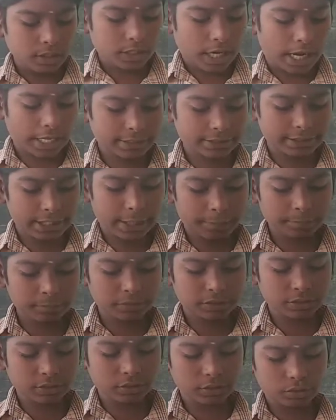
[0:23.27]

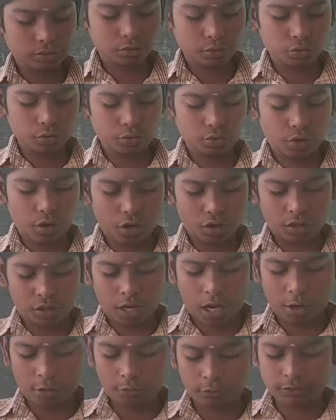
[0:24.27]
attempts to go
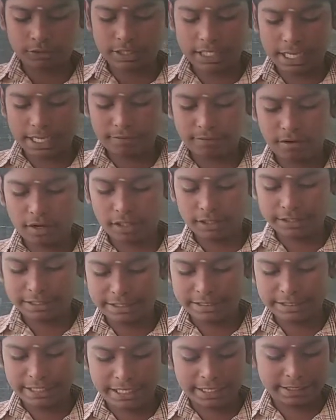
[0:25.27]
round the world
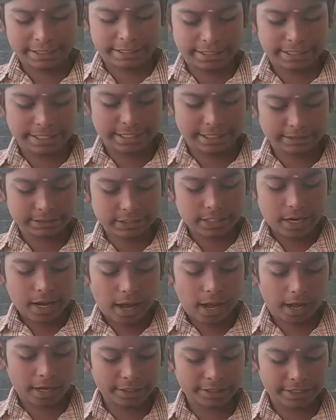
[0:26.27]
in 80 days
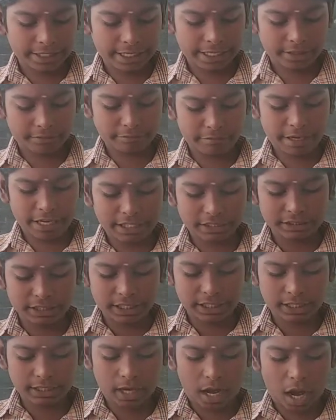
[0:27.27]
on a
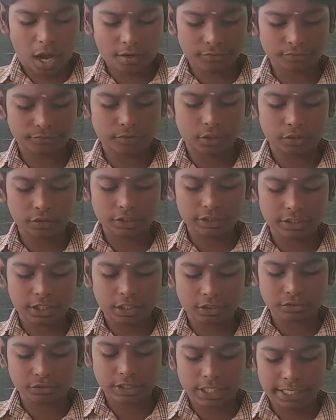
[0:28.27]
wager of
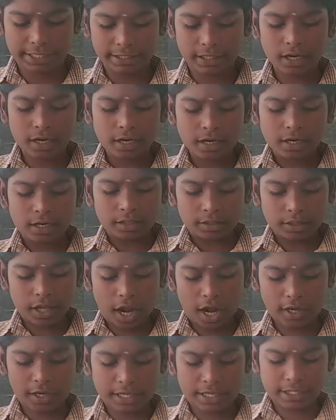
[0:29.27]

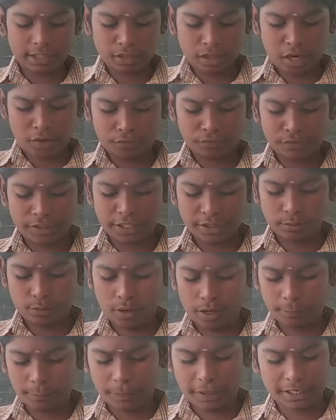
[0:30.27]
$20,000, roughly
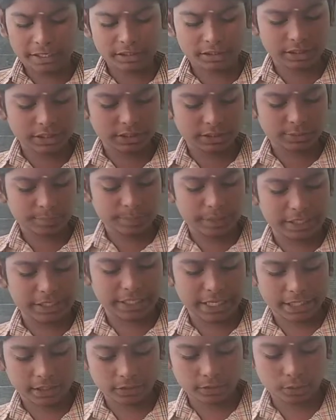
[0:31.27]
1.6
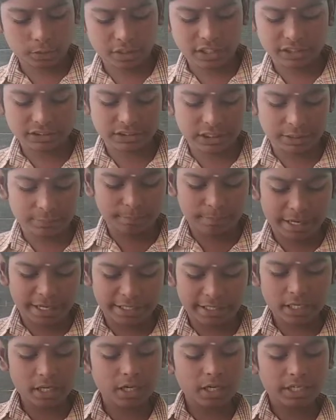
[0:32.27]
million, to be set by
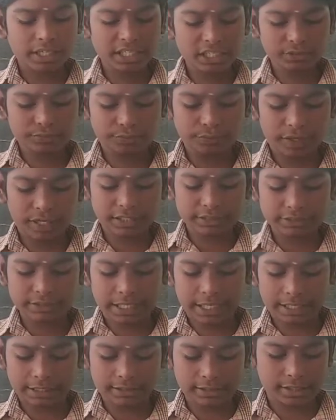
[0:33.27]
his friends
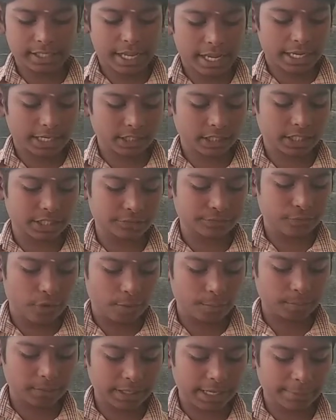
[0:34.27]
at the
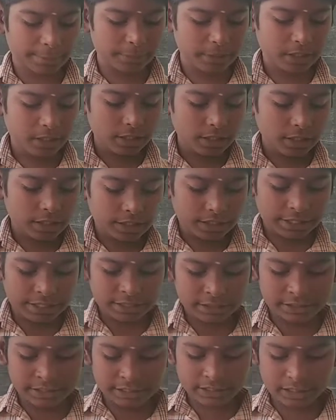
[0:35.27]
Reform Club.
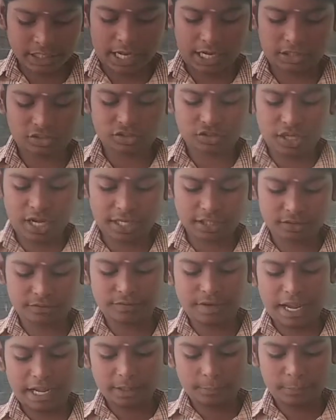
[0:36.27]
Read this extract
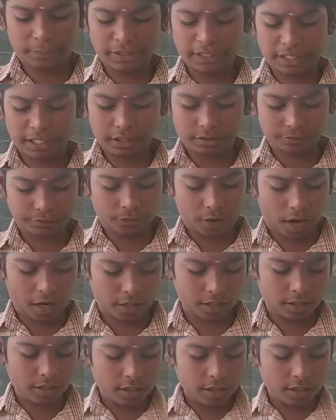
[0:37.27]
where Phileas Fogg